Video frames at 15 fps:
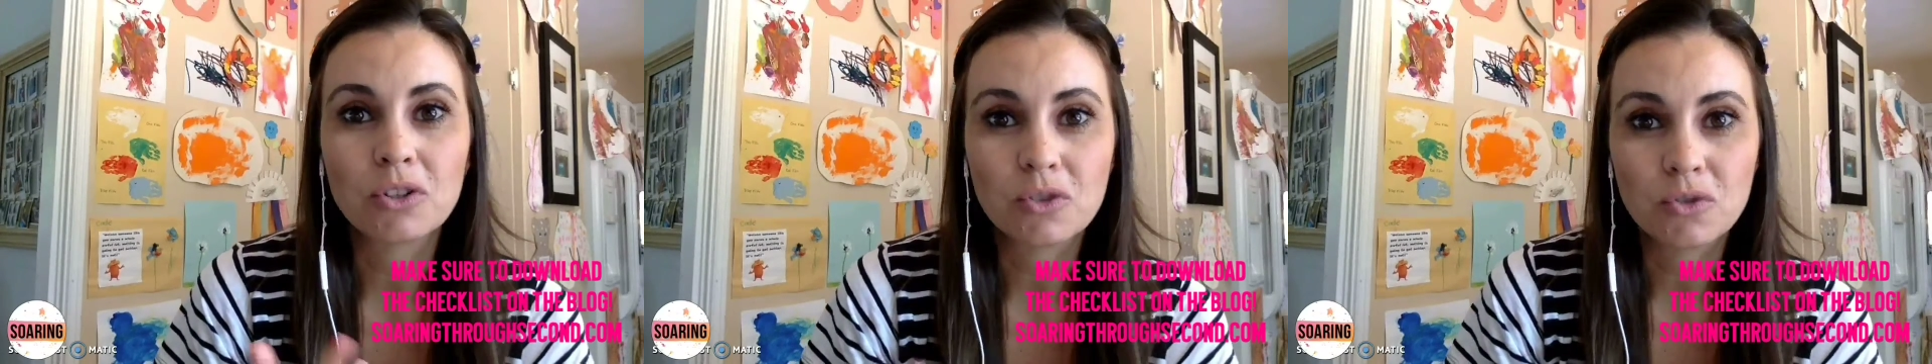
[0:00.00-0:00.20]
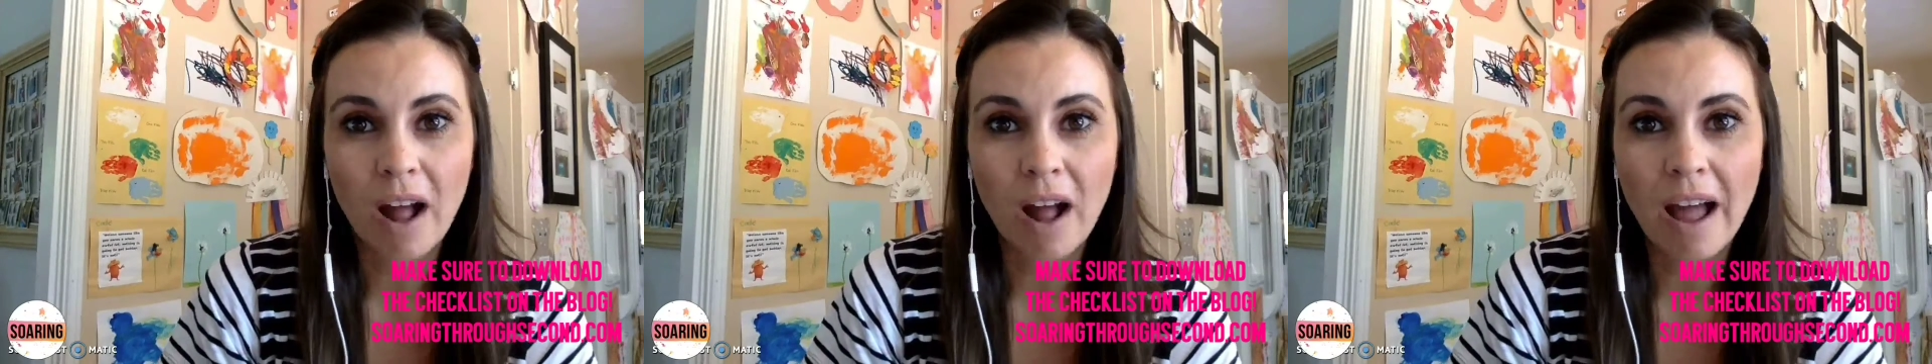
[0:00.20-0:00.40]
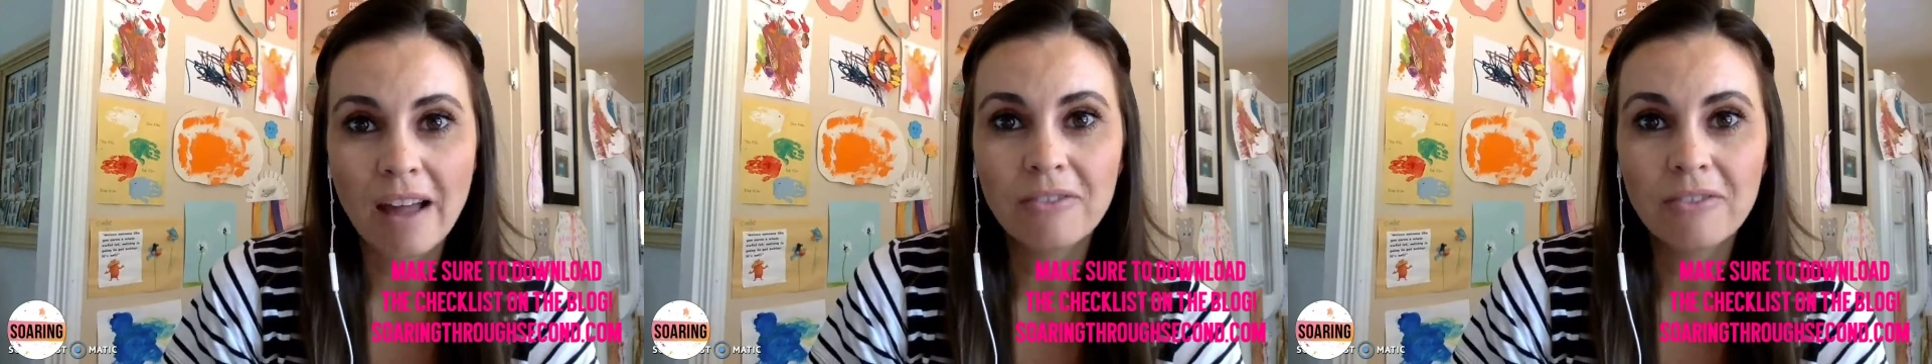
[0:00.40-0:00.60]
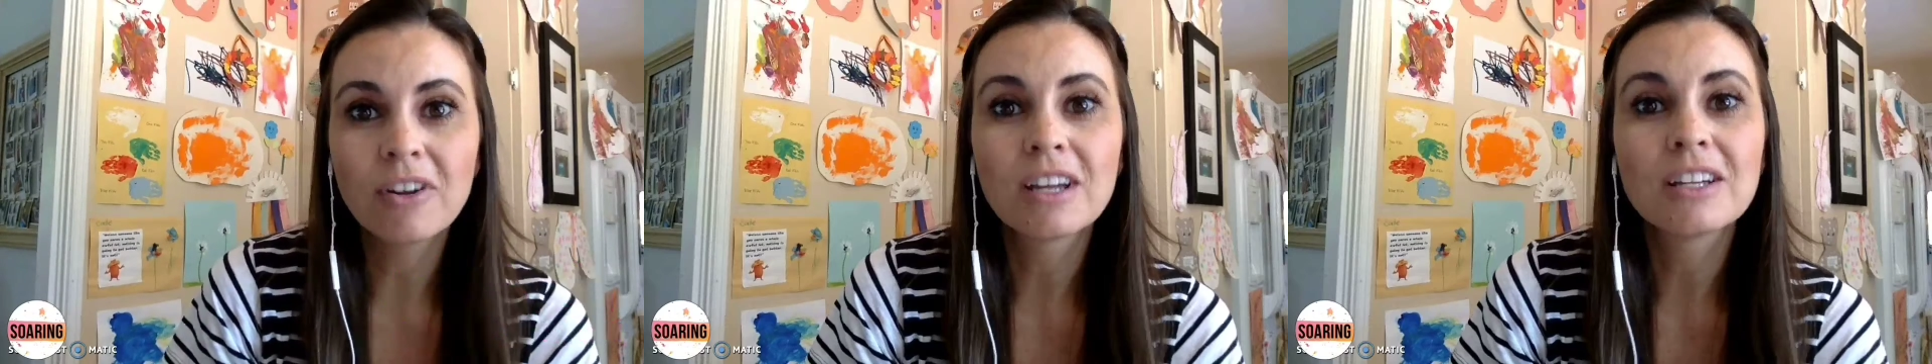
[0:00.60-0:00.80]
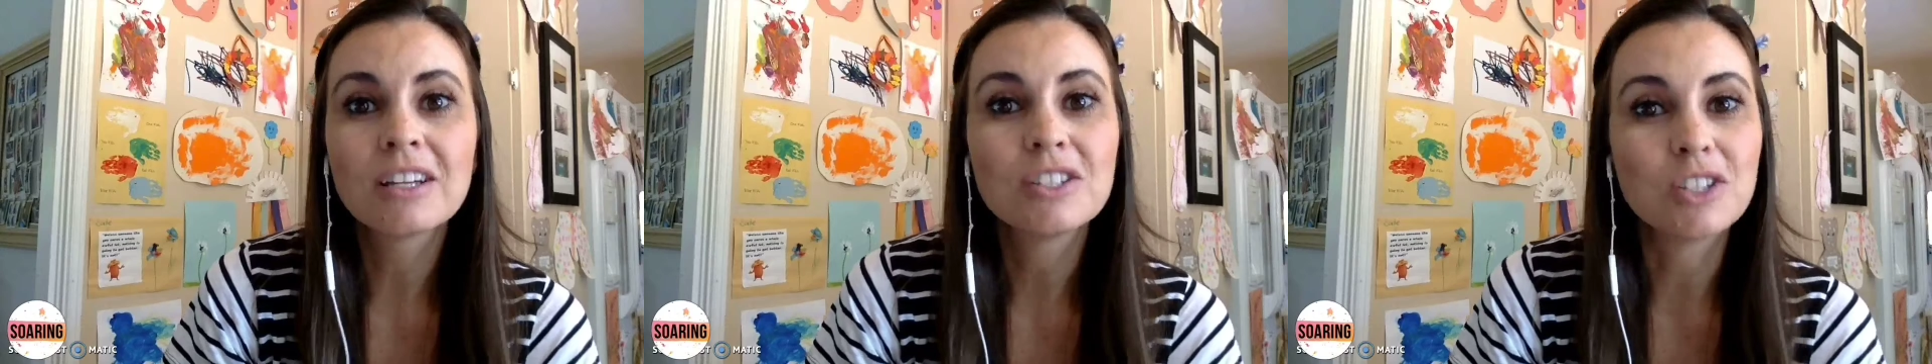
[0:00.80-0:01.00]

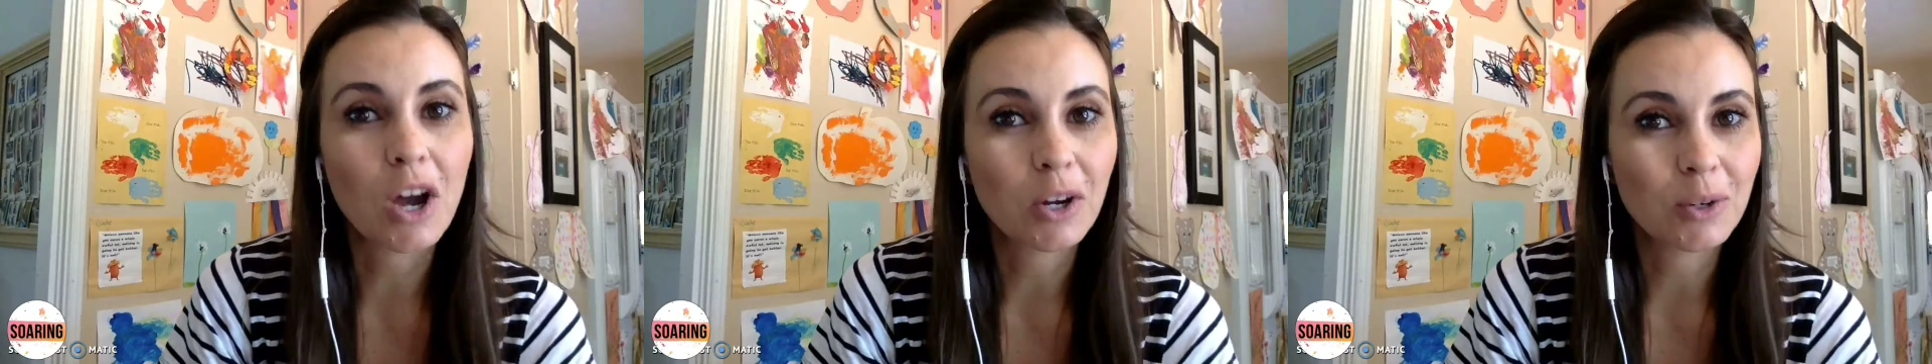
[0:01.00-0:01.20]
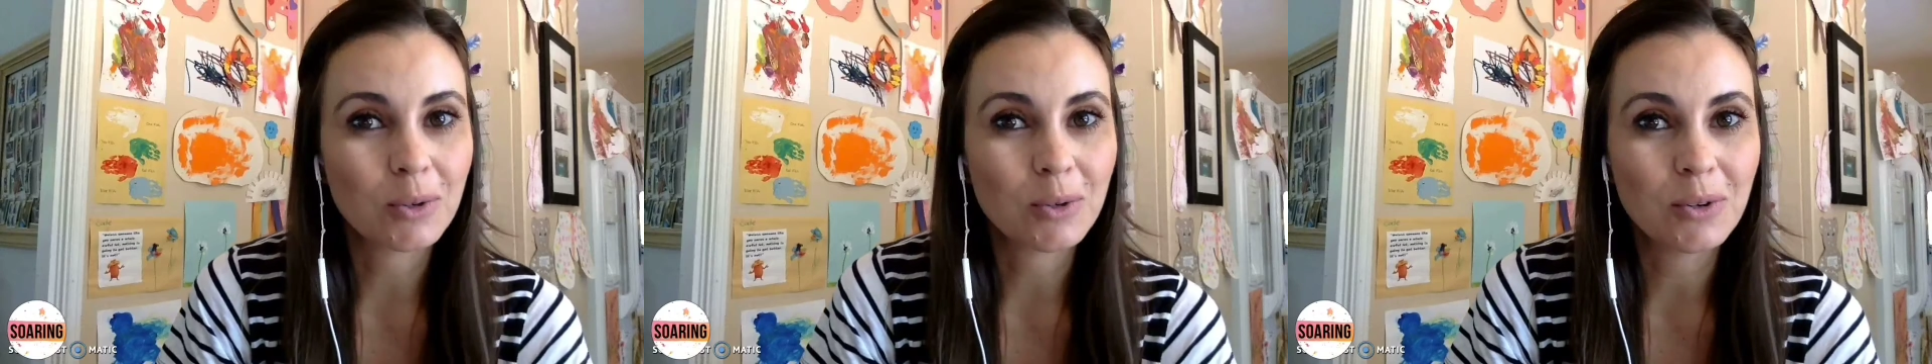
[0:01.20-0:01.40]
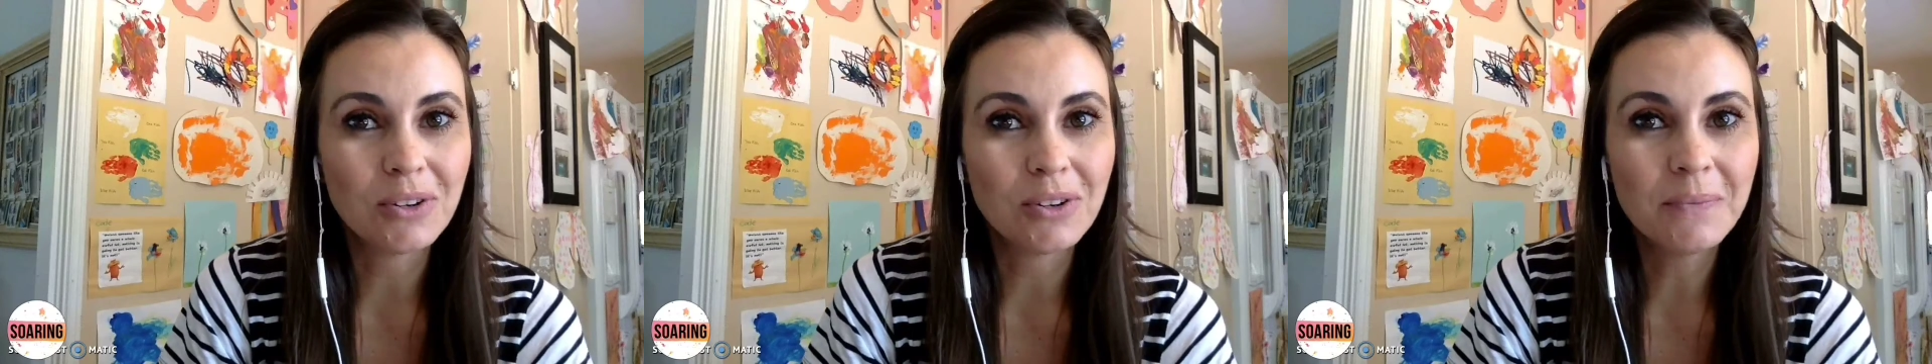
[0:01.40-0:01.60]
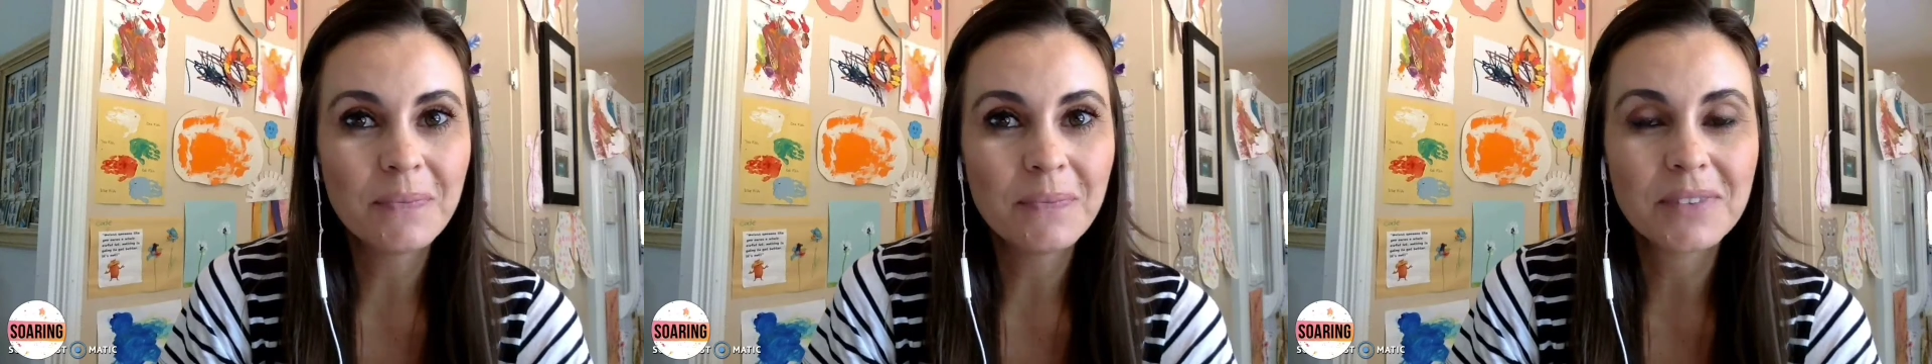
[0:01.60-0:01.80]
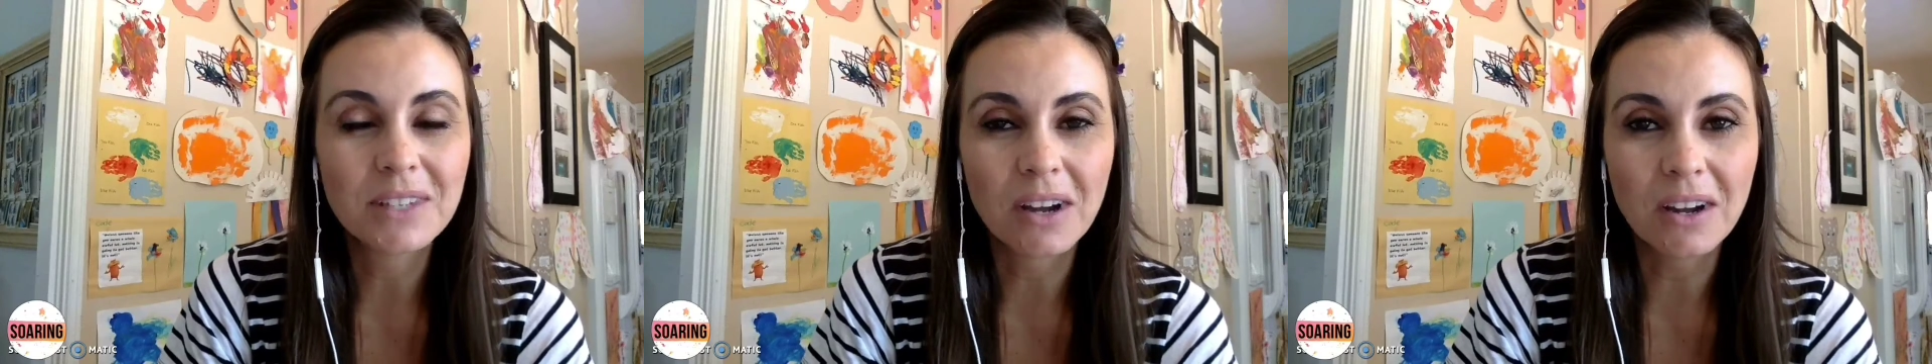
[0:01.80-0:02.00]

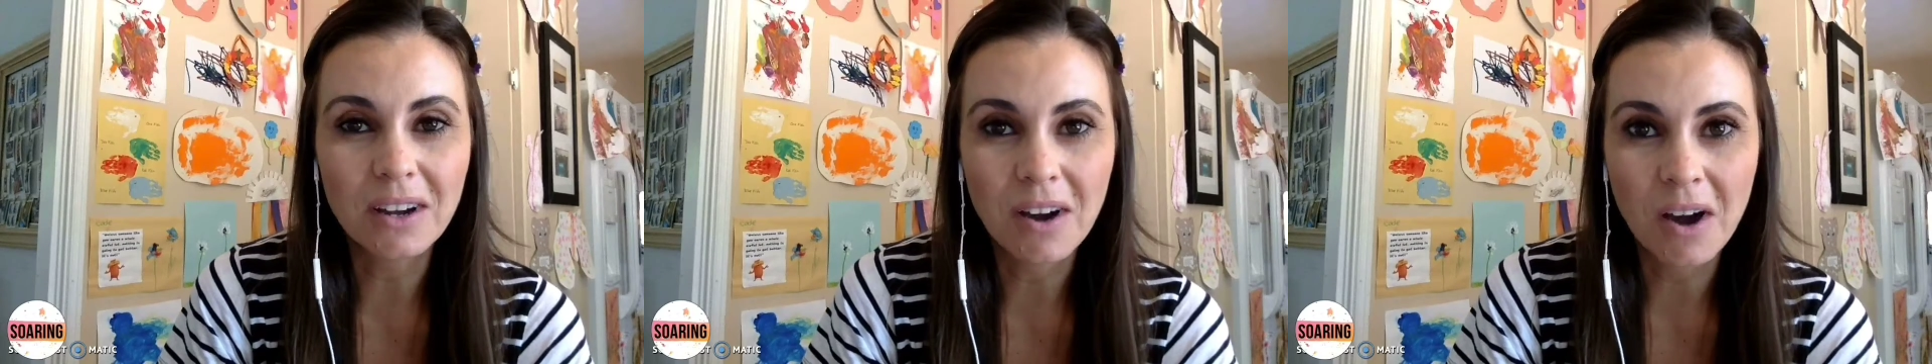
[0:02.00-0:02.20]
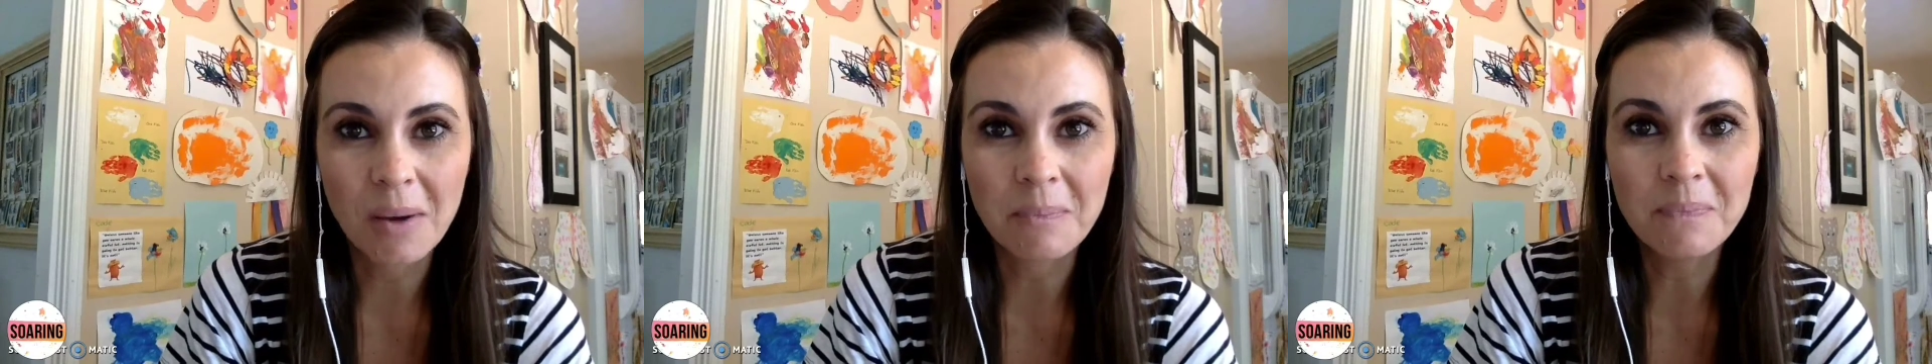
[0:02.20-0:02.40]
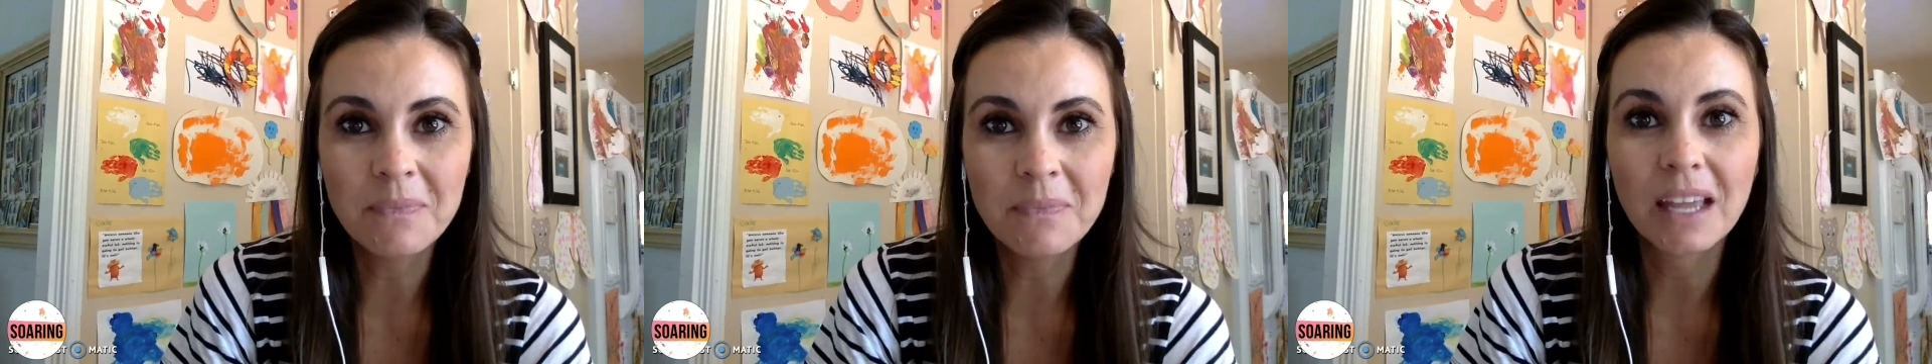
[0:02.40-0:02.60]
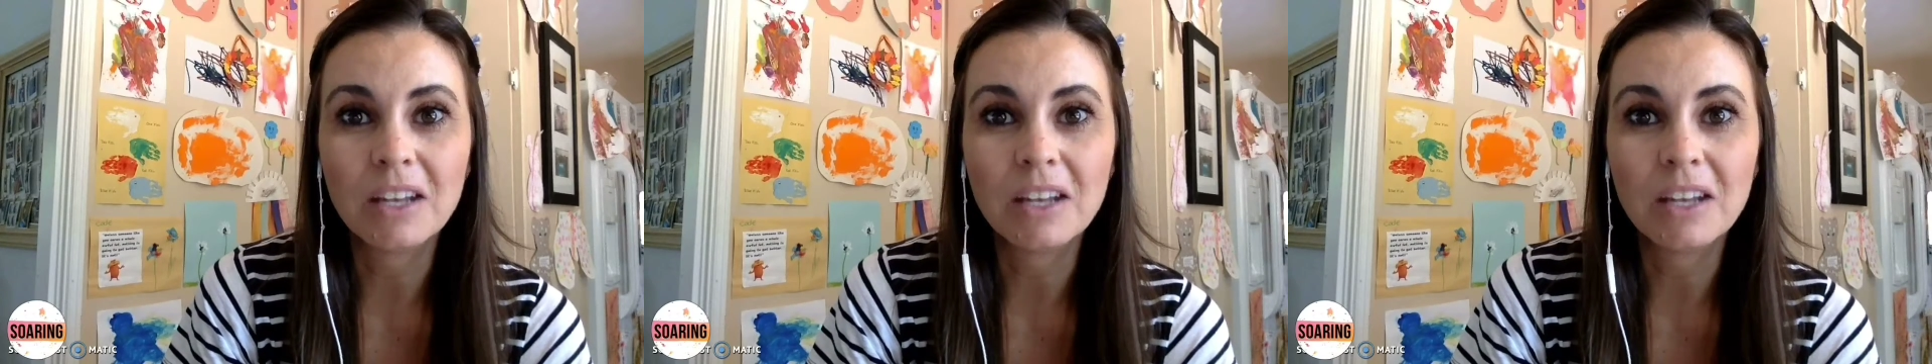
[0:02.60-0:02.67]
drive.google.com